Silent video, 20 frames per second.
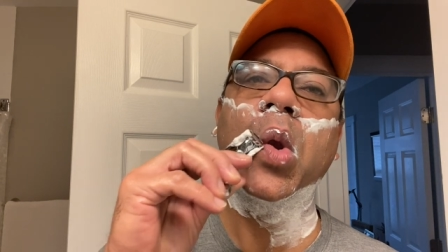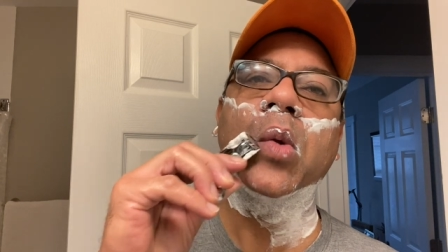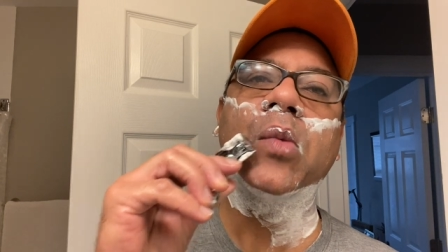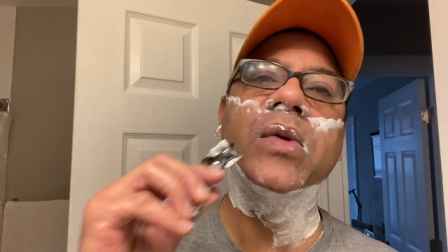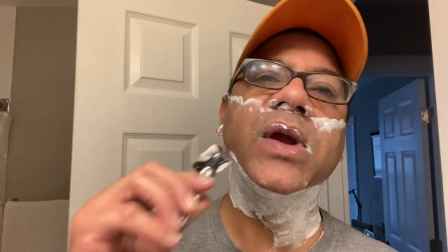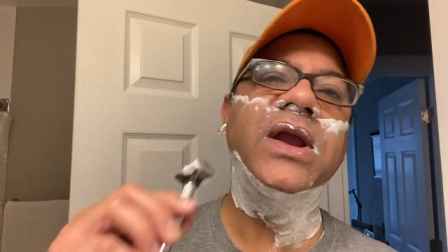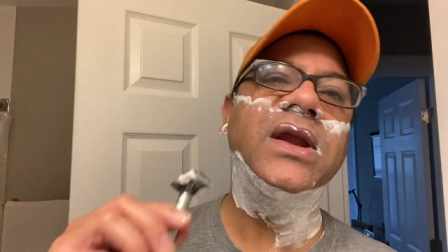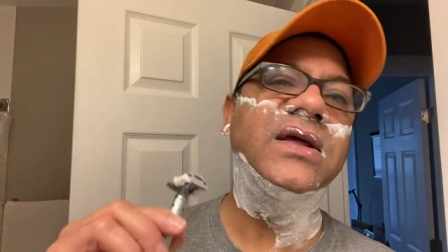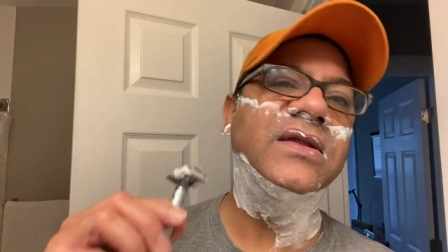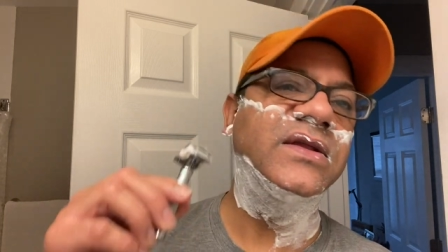
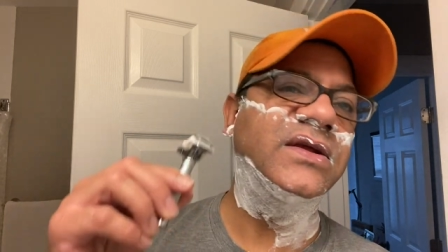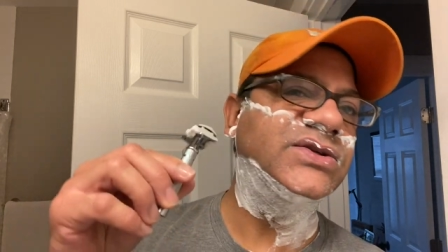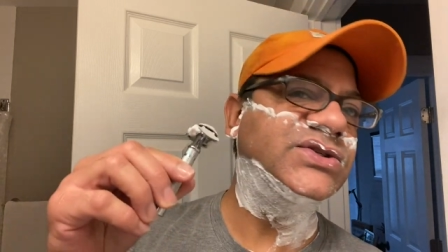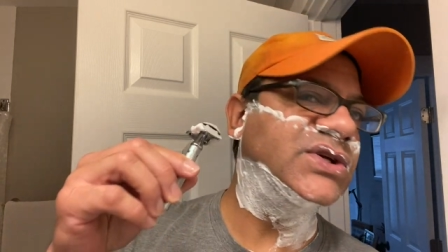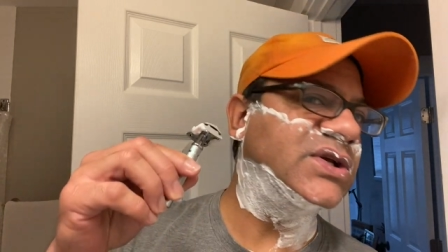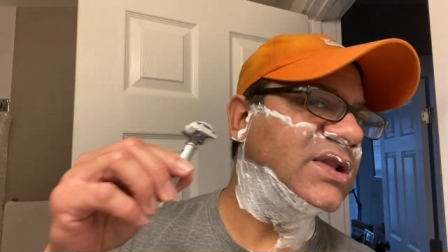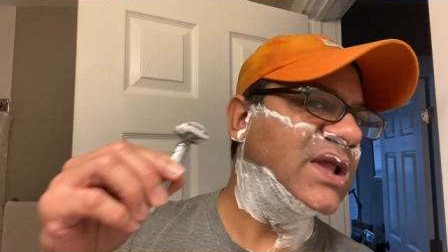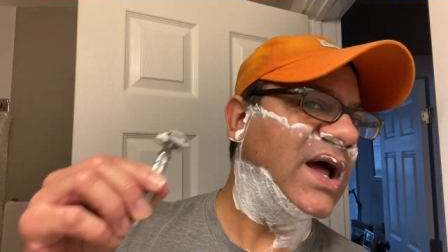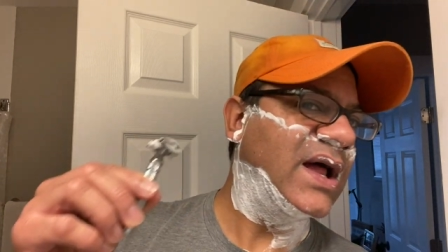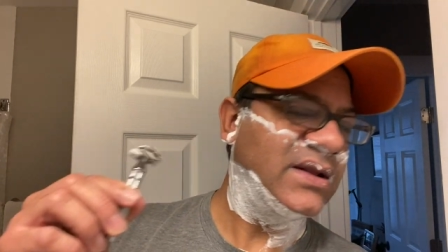Reading the
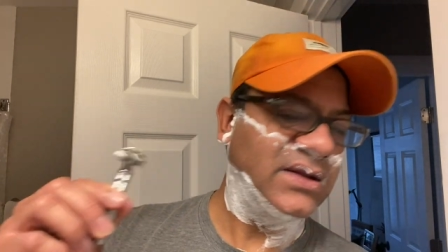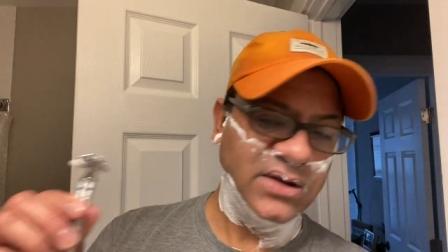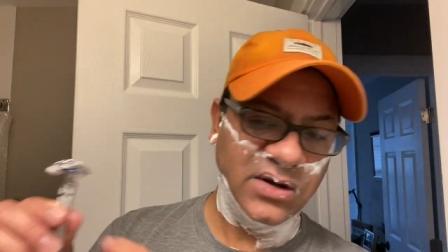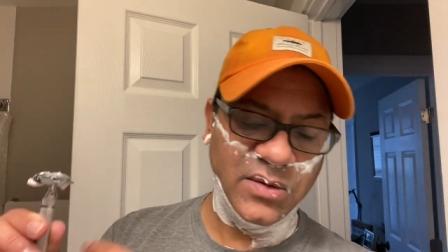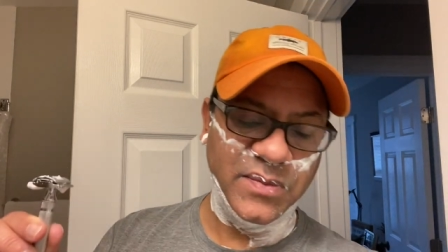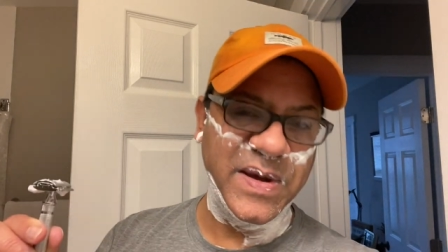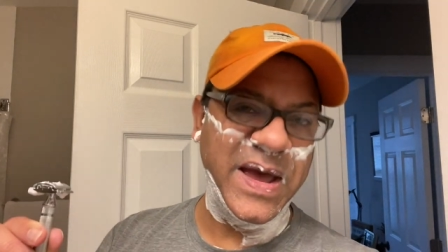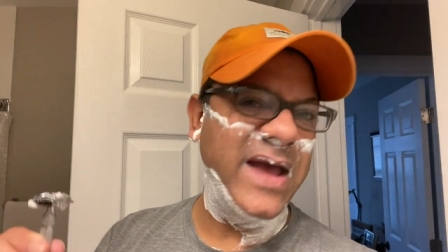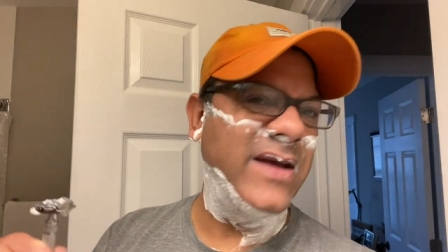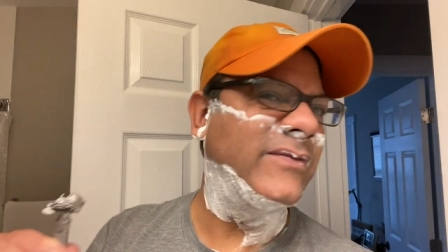Gillette
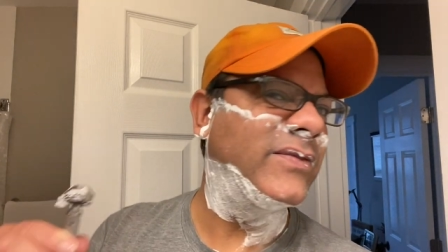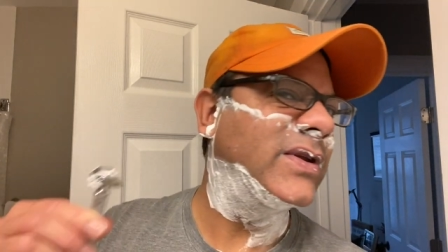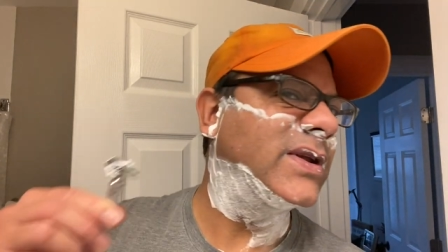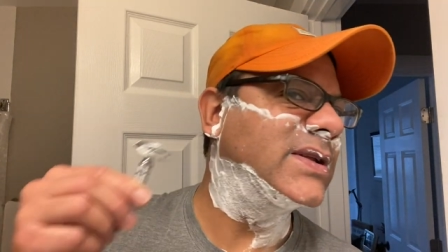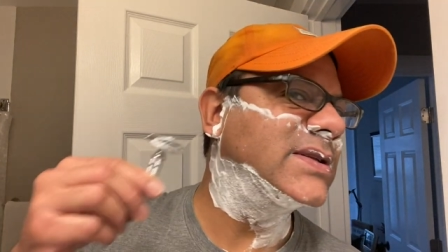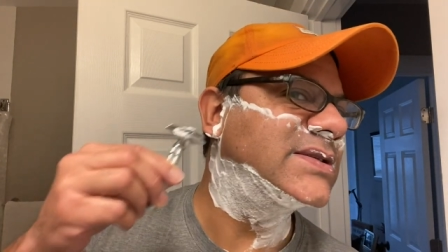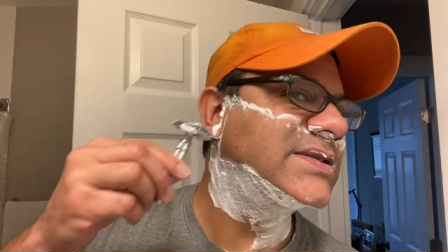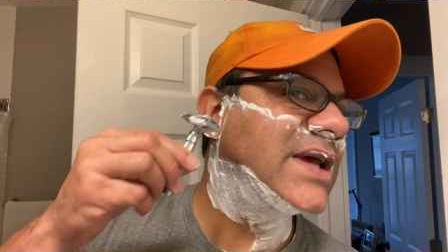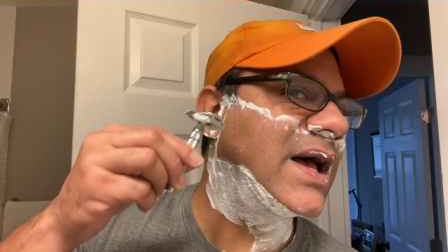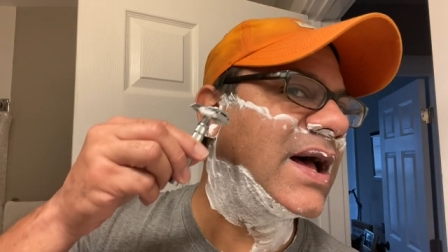little pamphlet
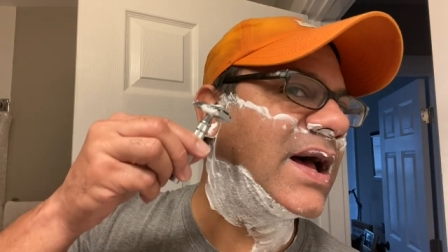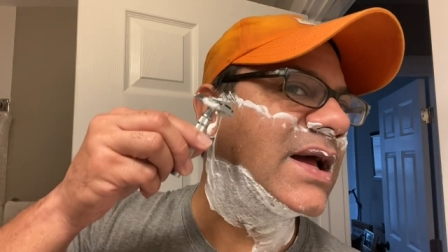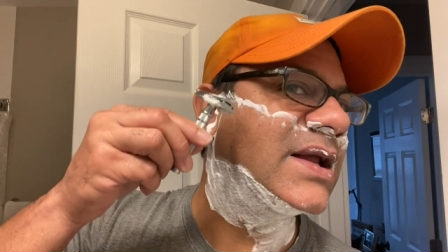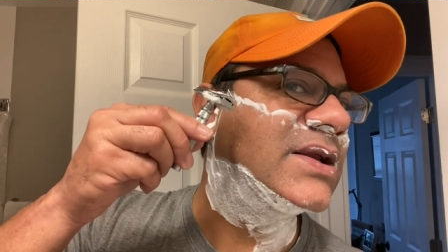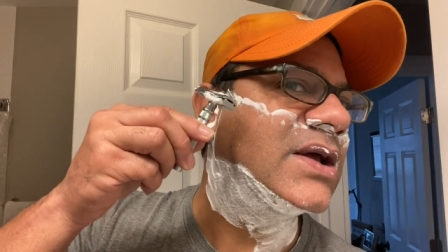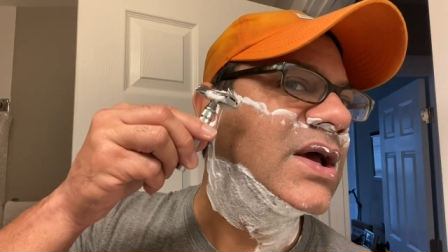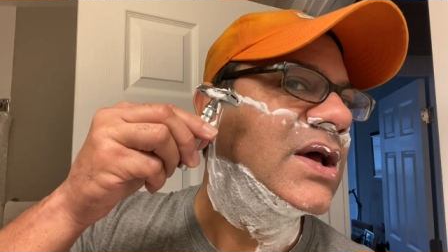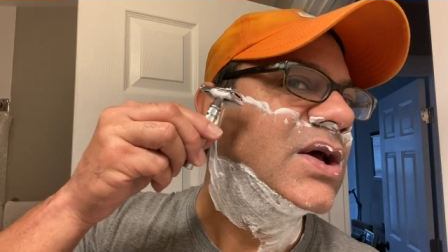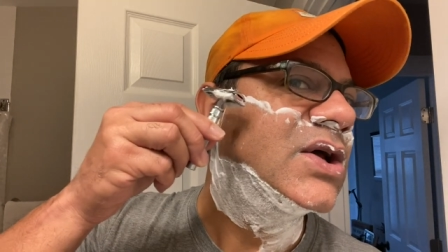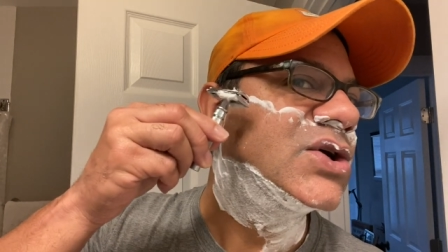inside,